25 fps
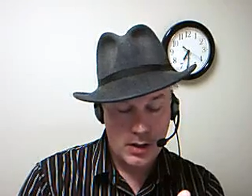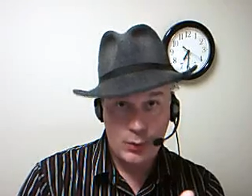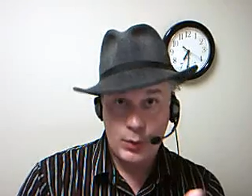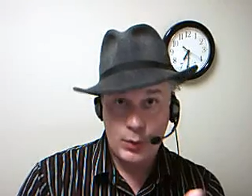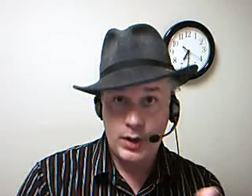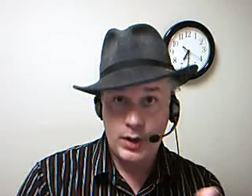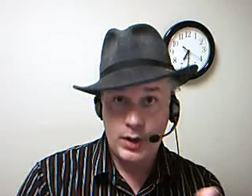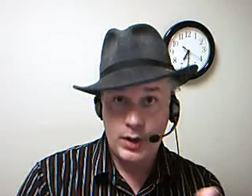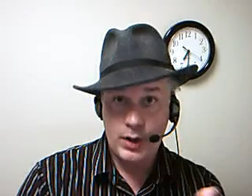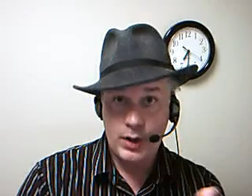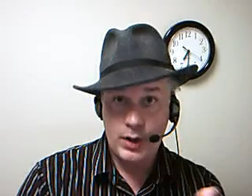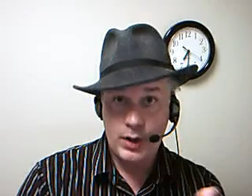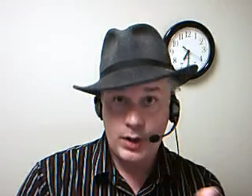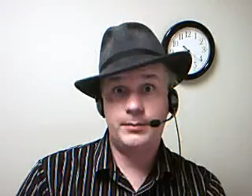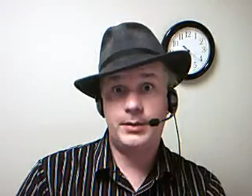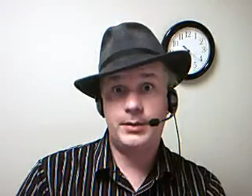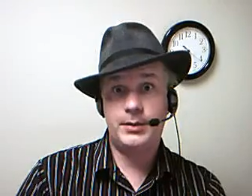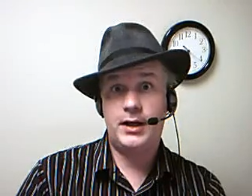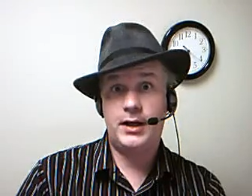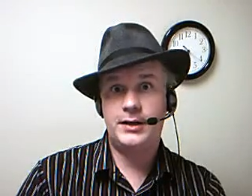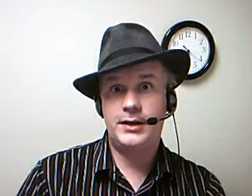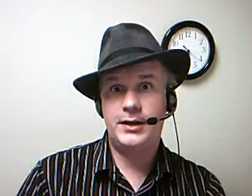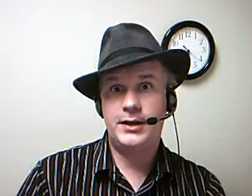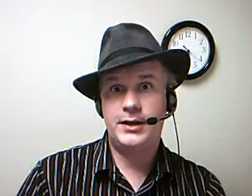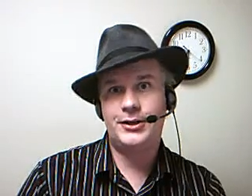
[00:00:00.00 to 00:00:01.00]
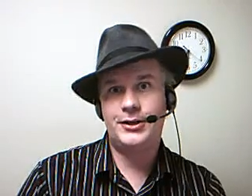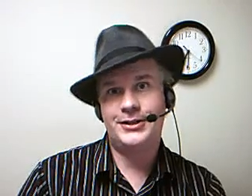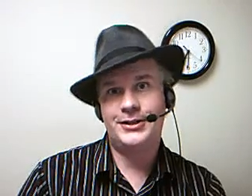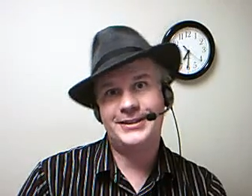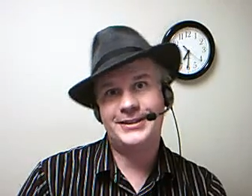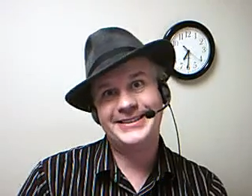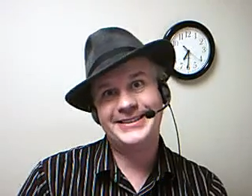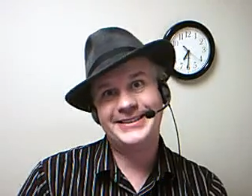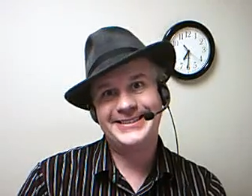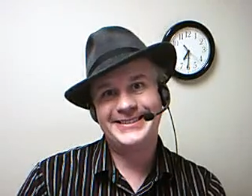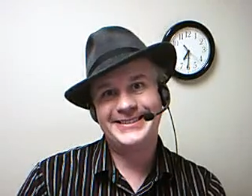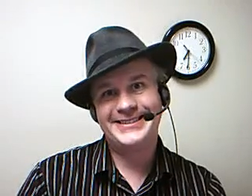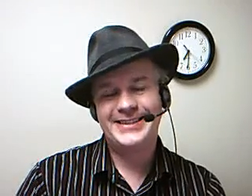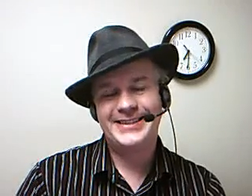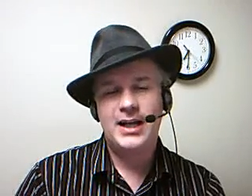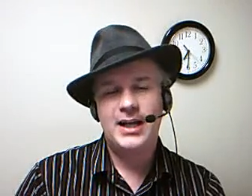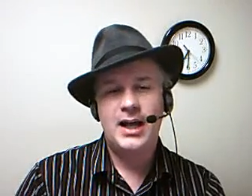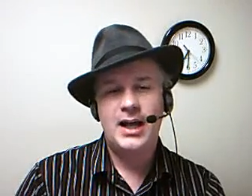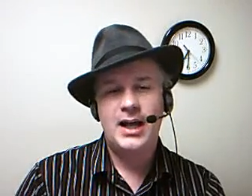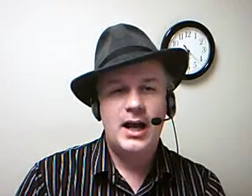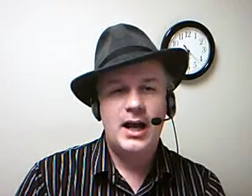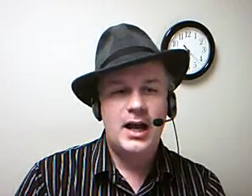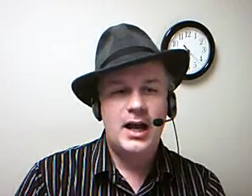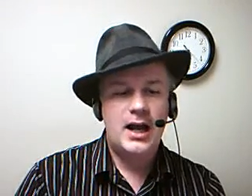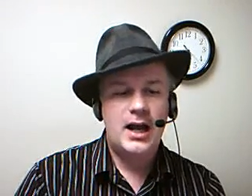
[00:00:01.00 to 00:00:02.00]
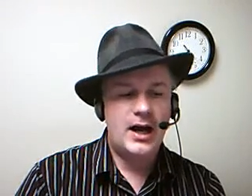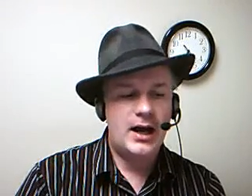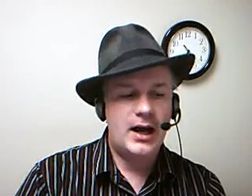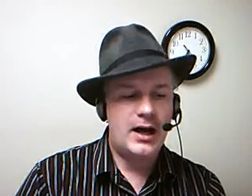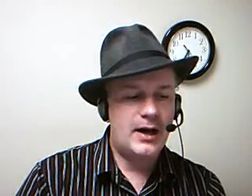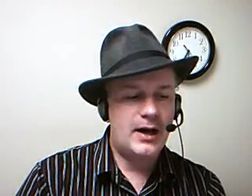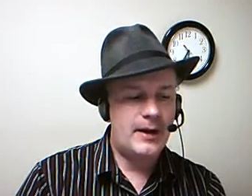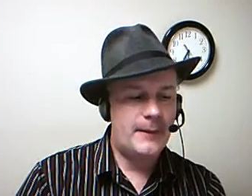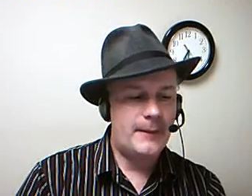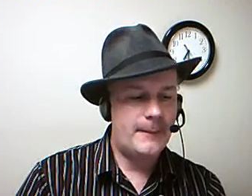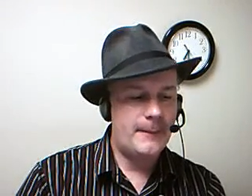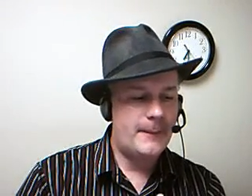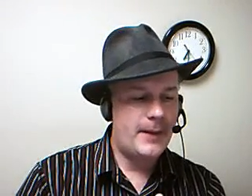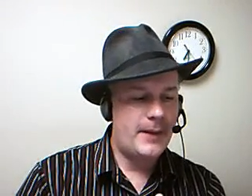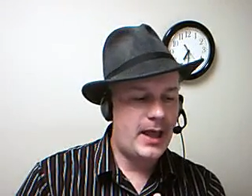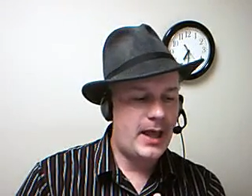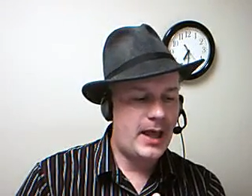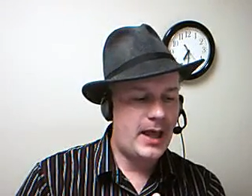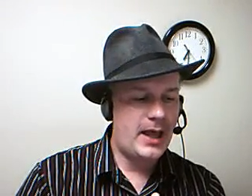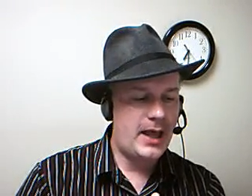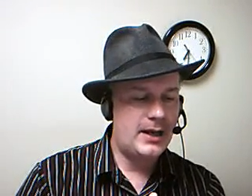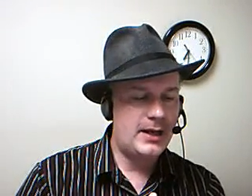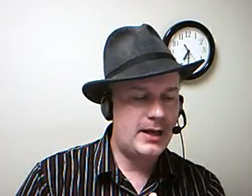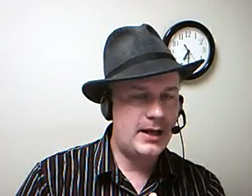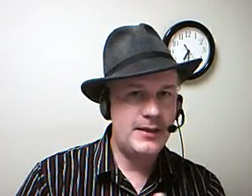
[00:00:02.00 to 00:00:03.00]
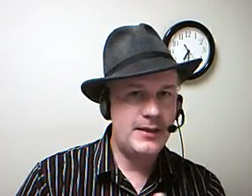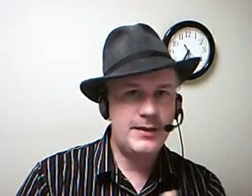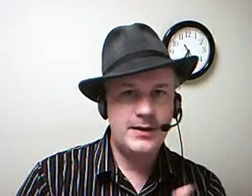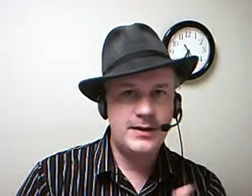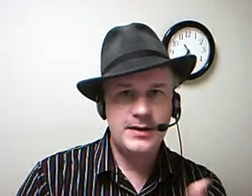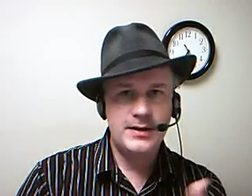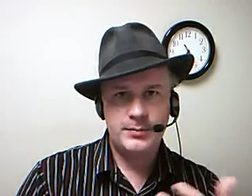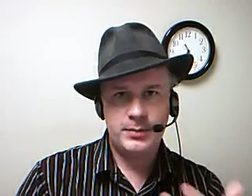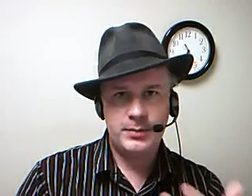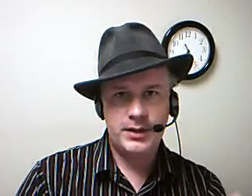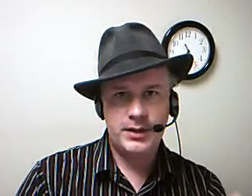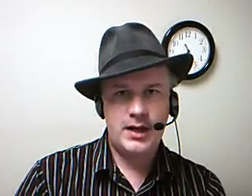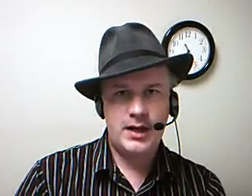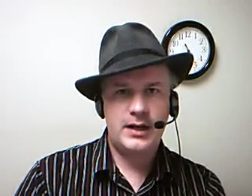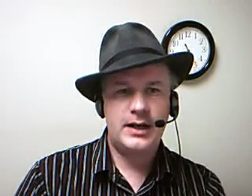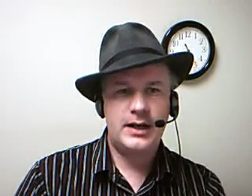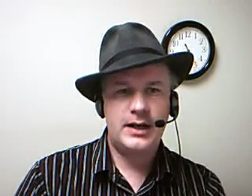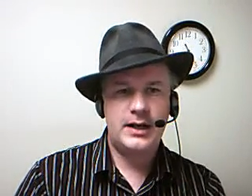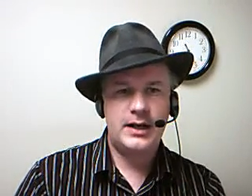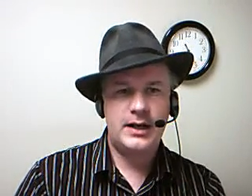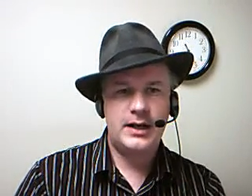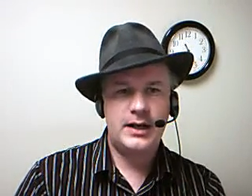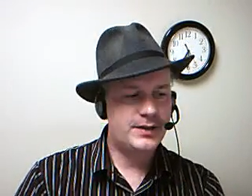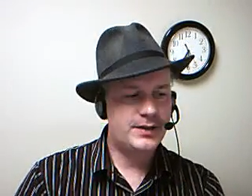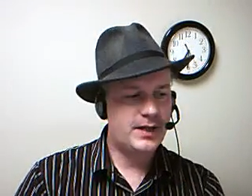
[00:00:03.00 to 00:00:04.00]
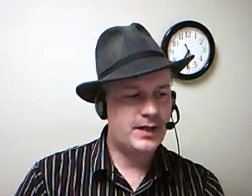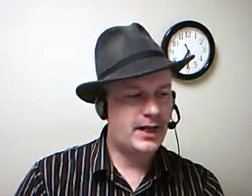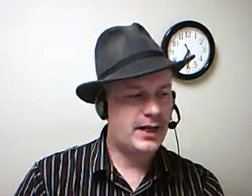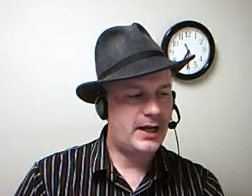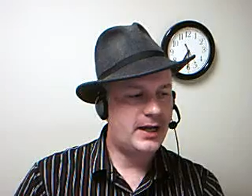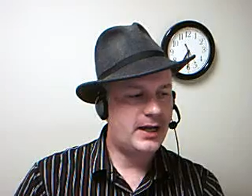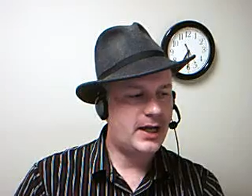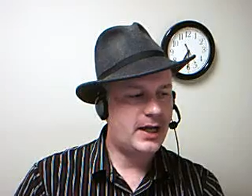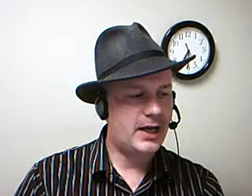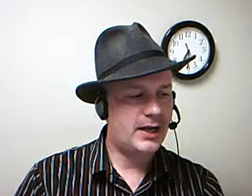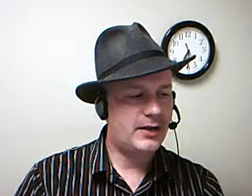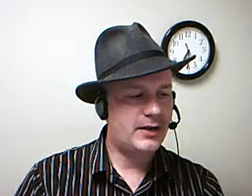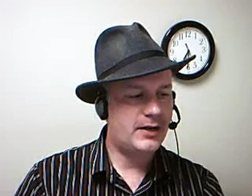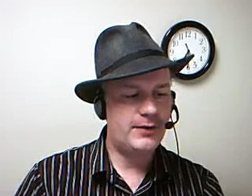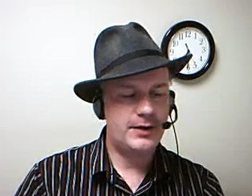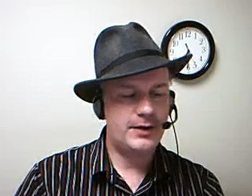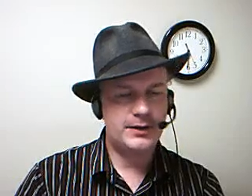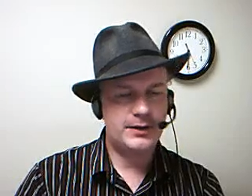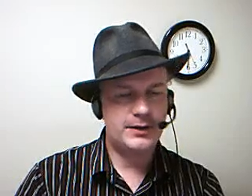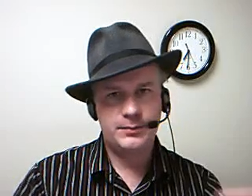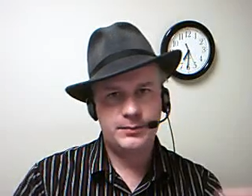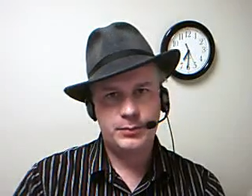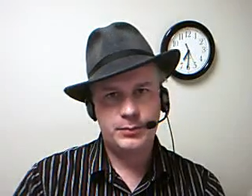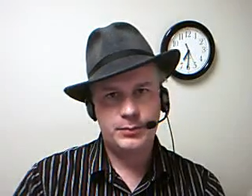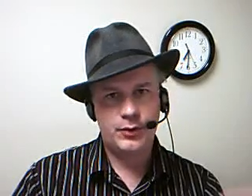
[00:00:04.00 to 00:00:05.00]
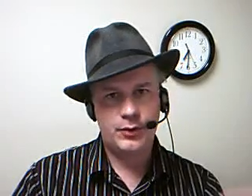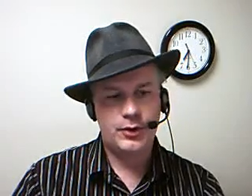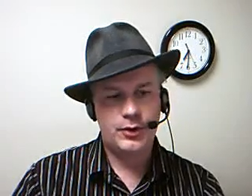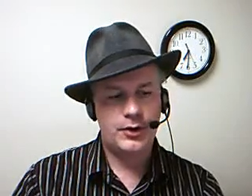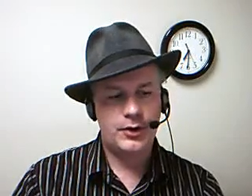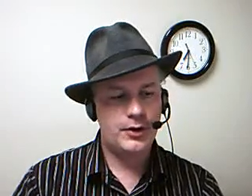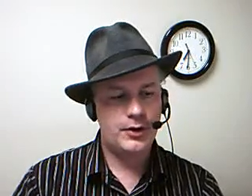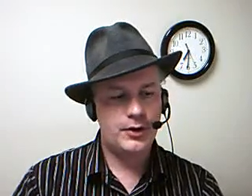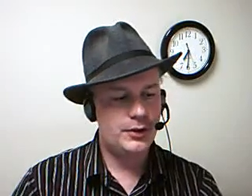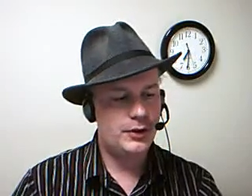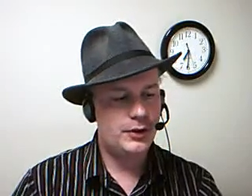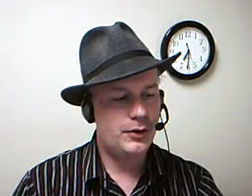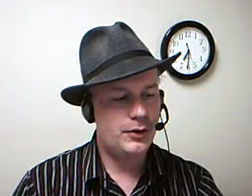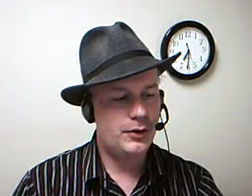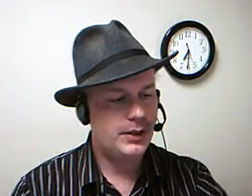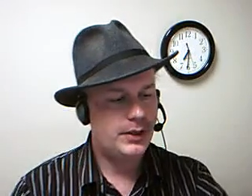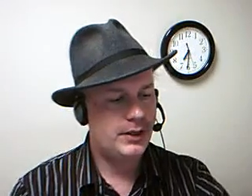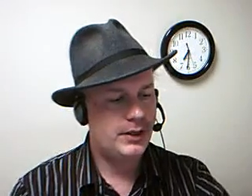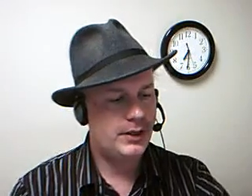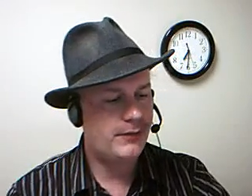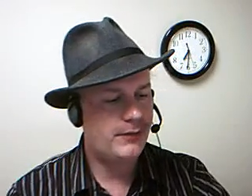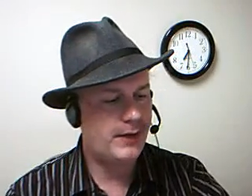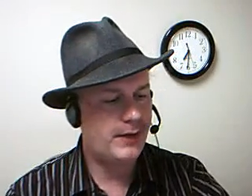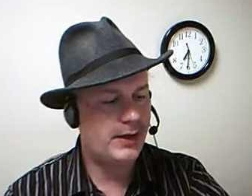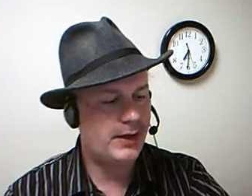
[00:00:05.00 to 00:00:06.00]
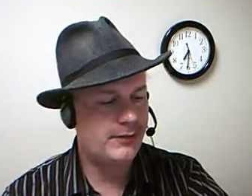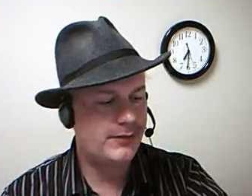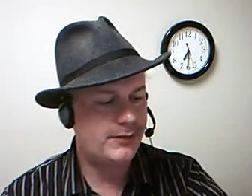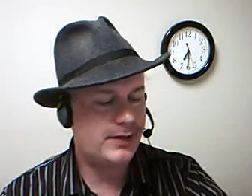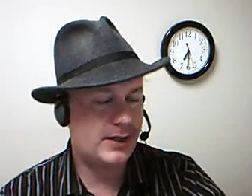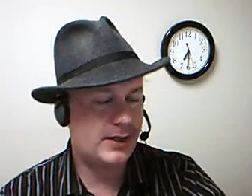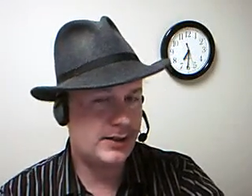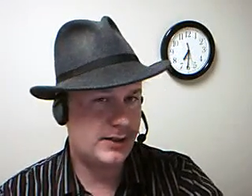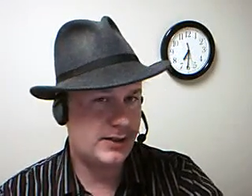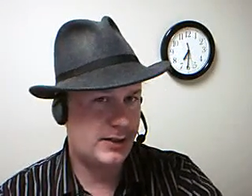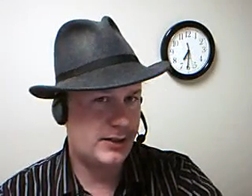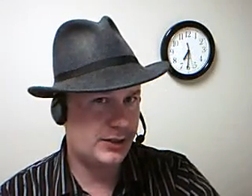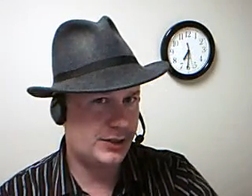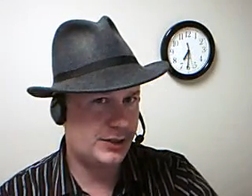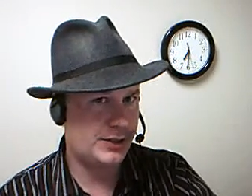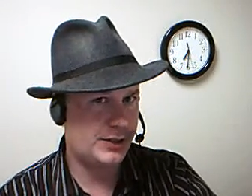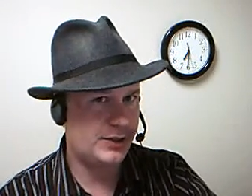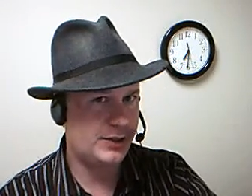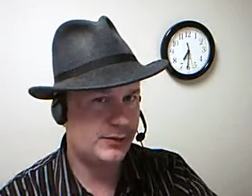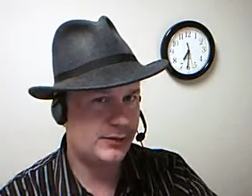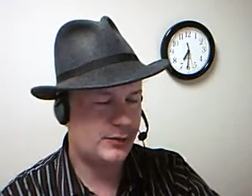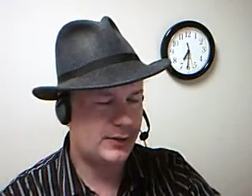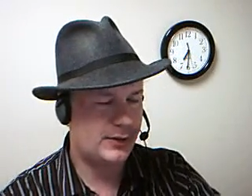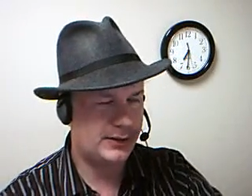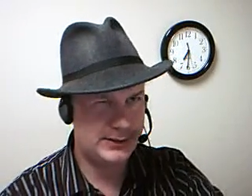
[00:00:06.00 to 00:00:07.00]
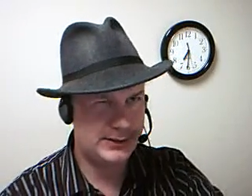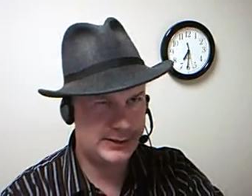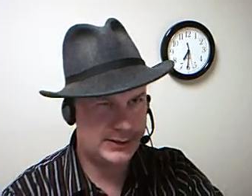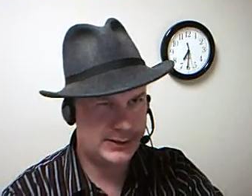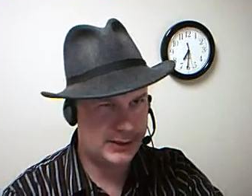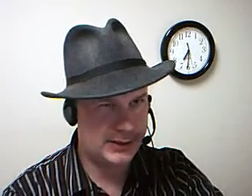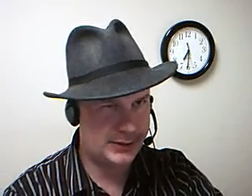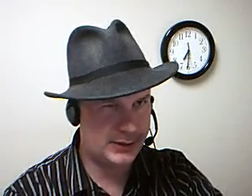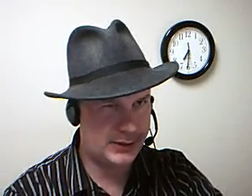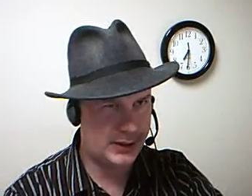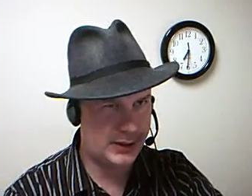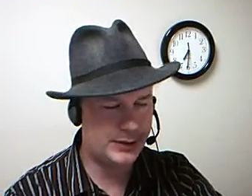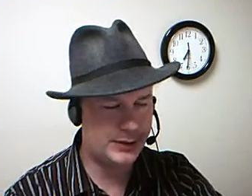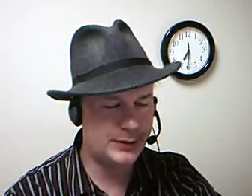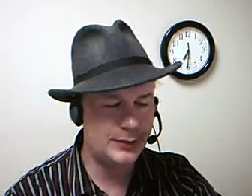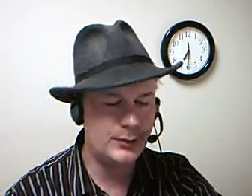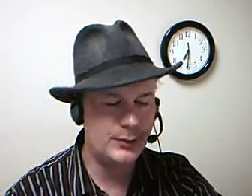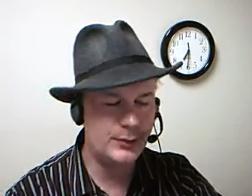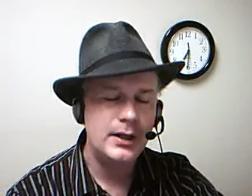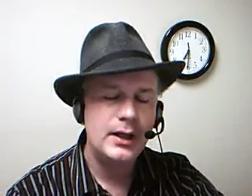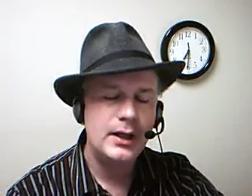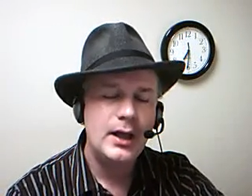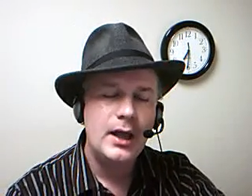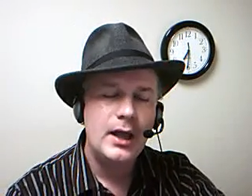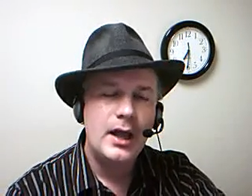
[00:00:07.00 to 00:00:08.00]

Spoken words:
well, this is a blog here. And in these blog entries, I kind of explore new and innovative technologies, or at least I try to.